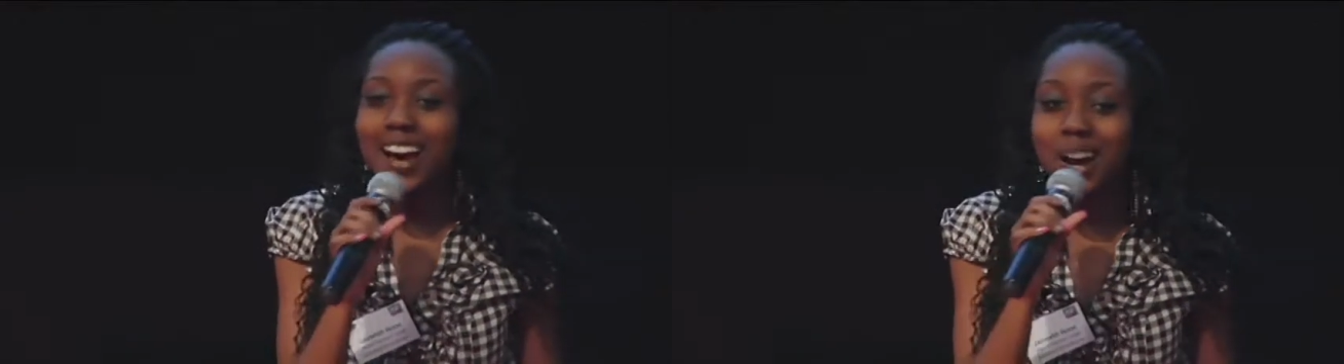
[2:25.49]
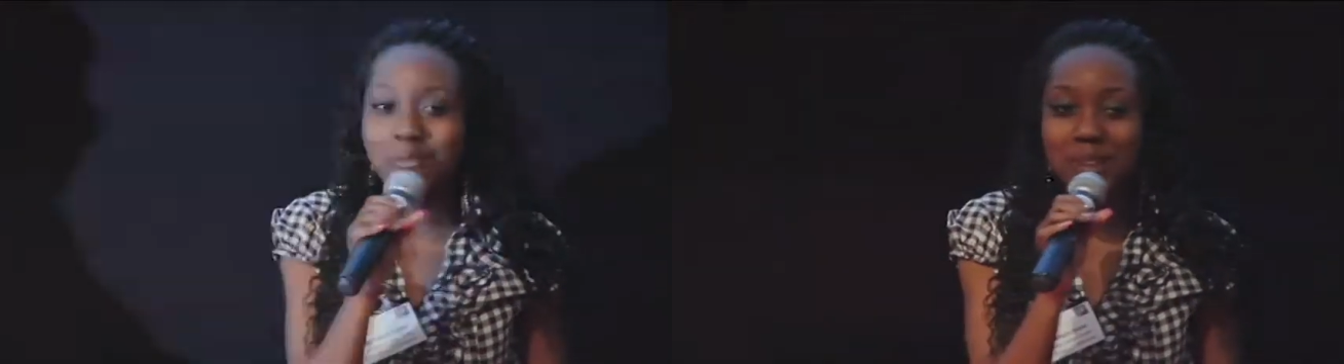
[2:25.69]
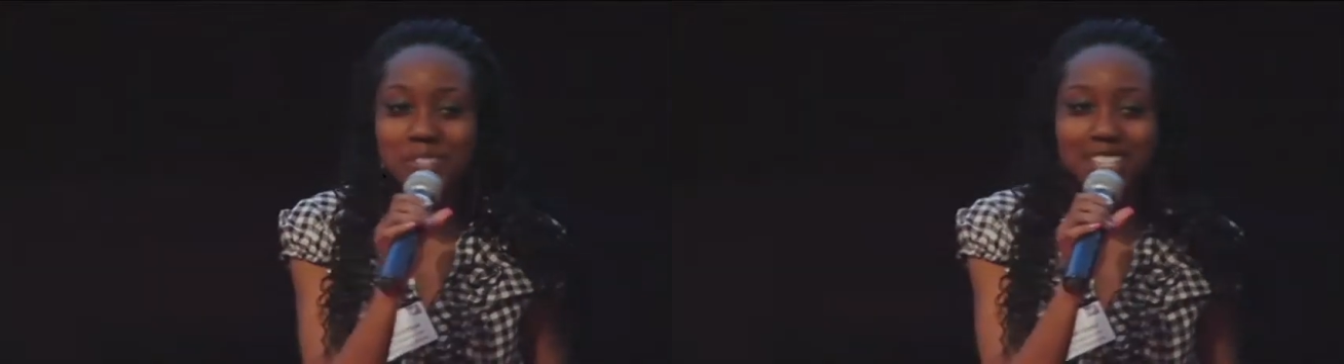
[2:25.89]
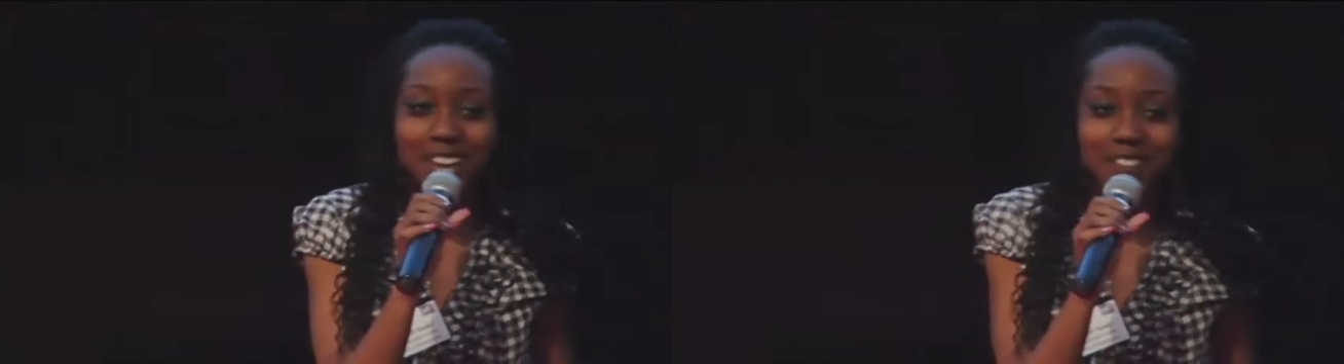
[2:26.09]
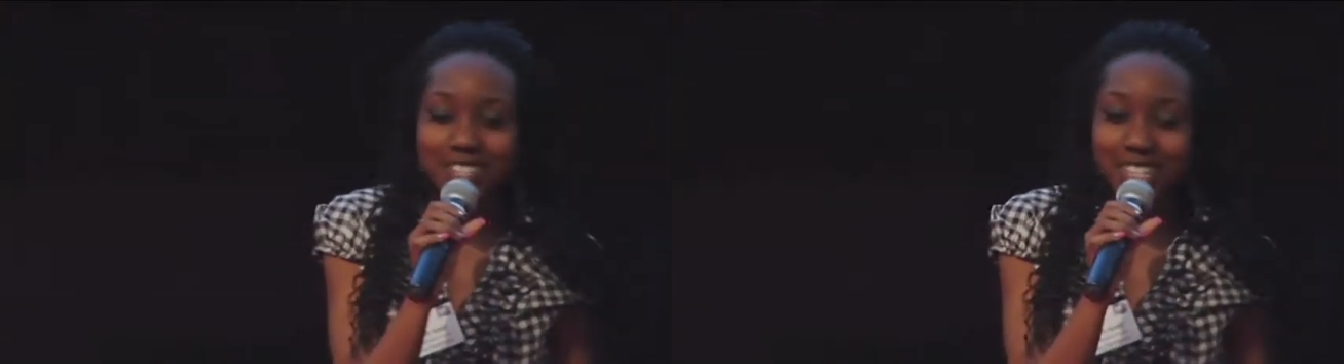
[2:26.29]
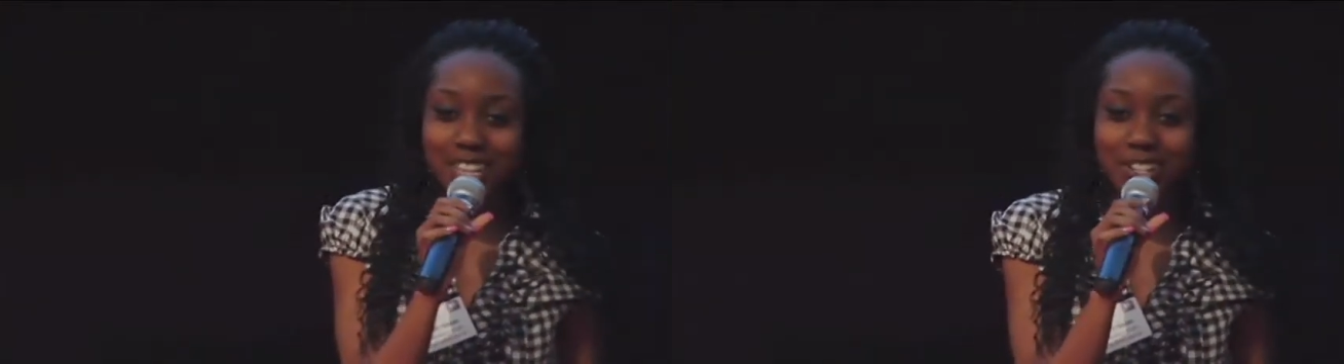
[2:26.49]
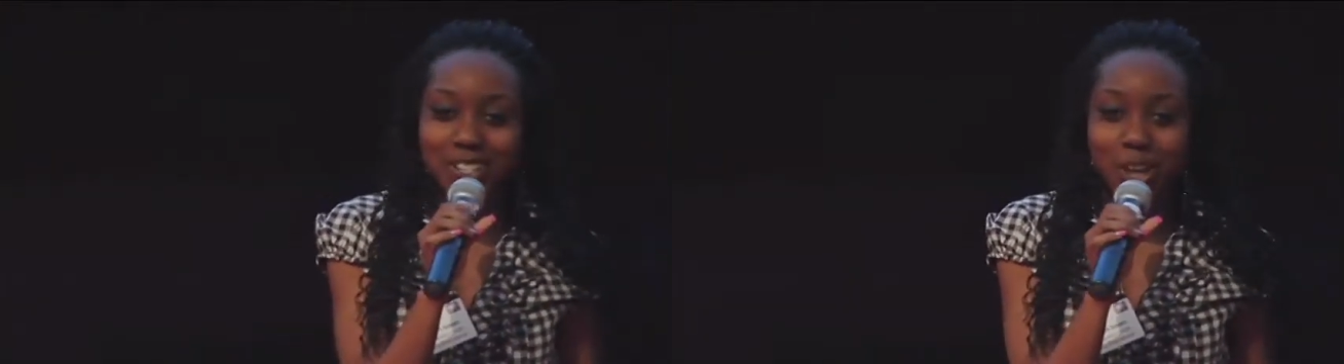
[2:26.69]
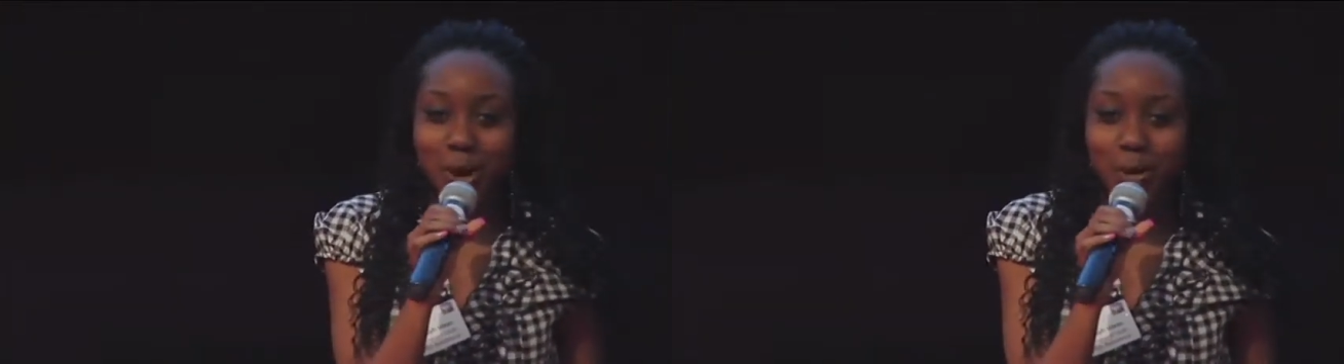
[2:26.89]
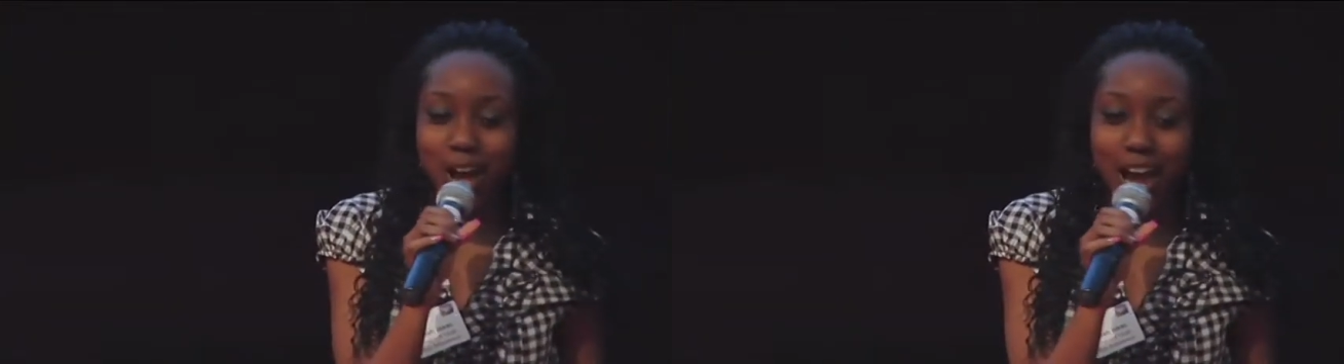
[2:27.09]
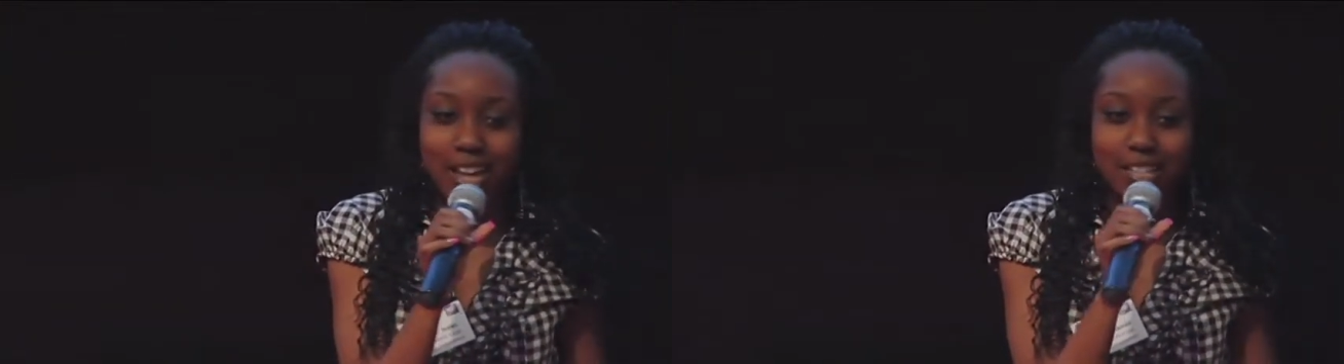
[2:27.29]
I'm 17 years old.
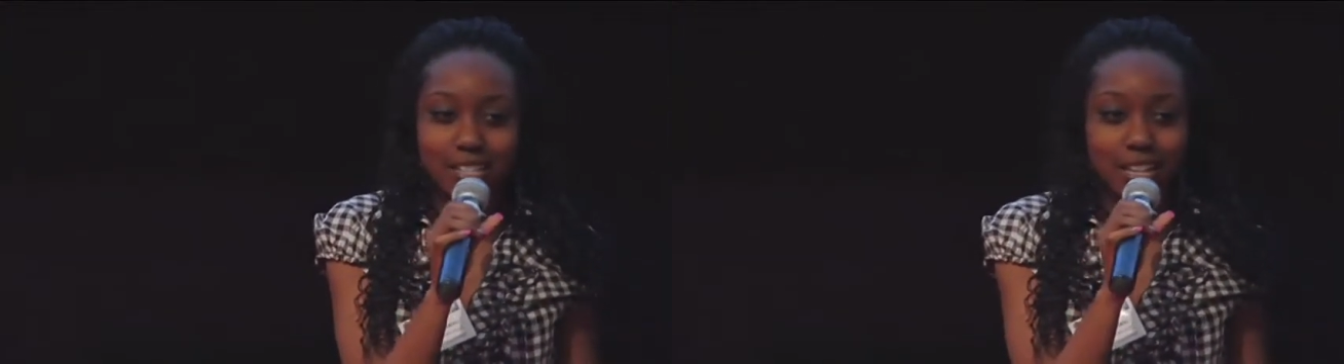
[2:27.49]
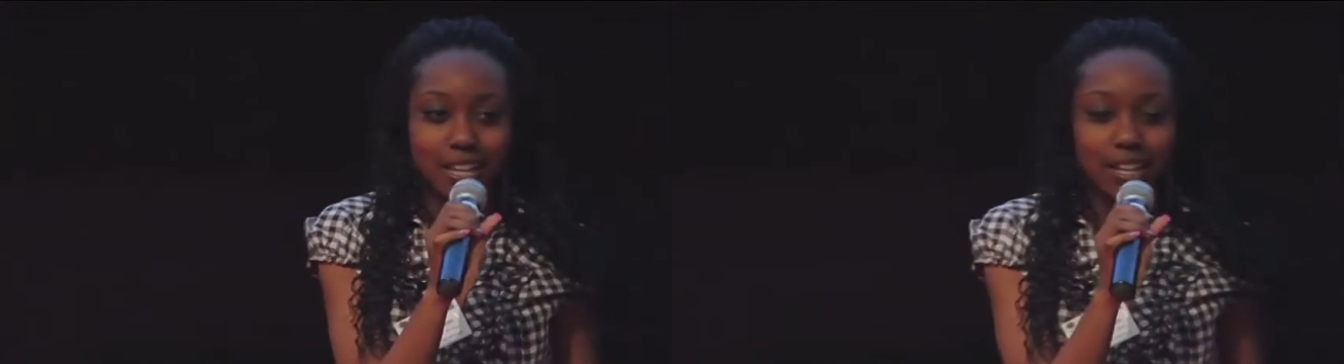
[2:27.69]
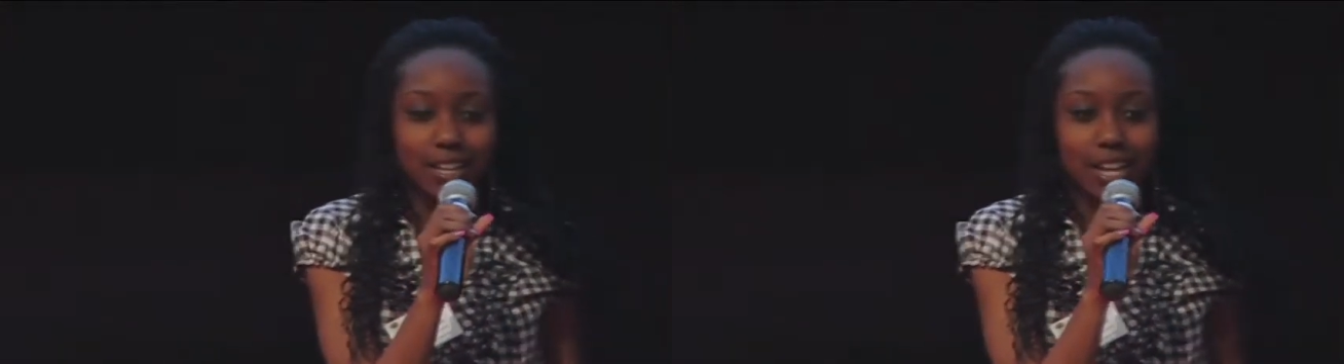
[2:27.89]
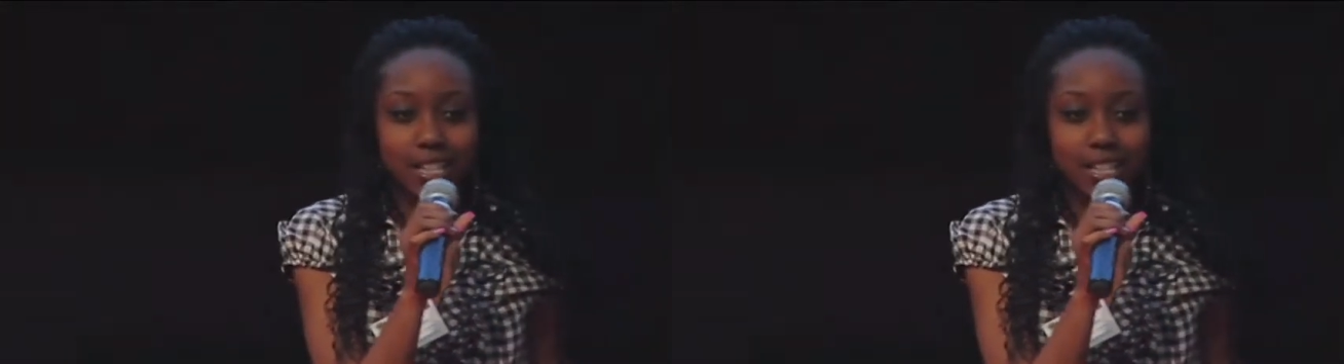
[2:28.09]
I attend